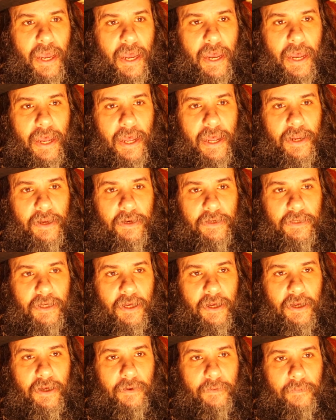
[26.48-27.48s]
and
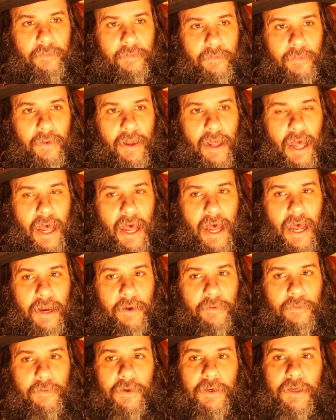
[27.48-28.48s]
um,
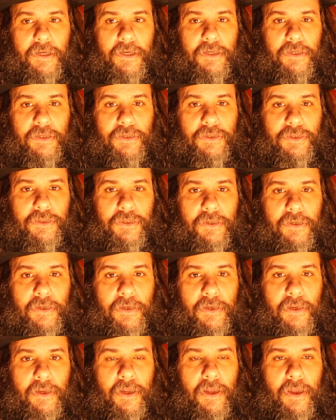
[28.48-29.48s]
I was
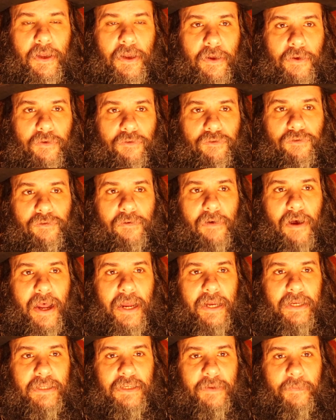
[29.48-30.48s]

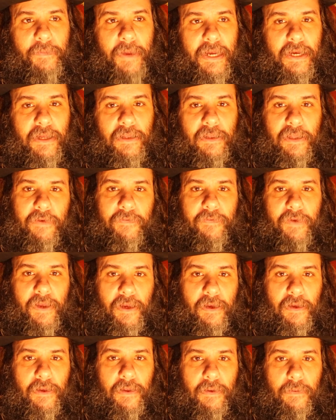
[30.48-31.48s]
trying to make a
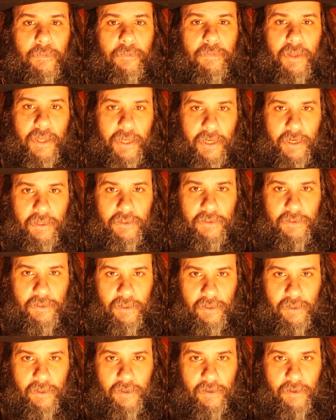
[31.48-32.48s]
living playing
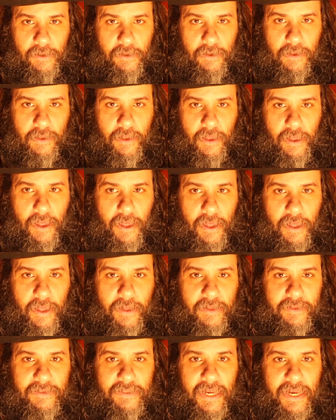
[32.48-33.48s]
guitar,
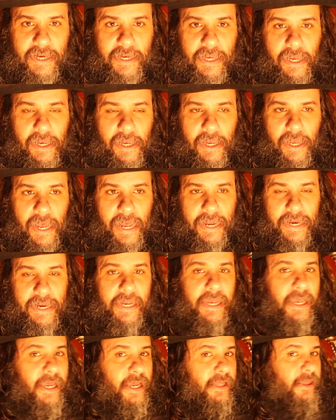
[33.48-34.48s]
taking
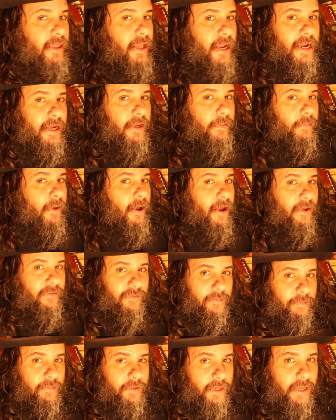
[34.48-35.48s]
any gig that I could
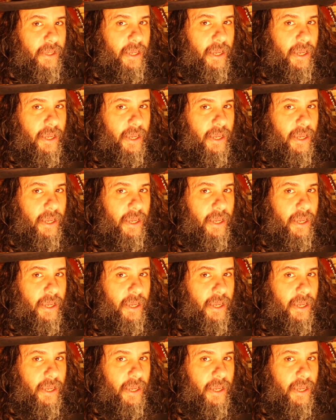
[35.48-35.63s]
possibly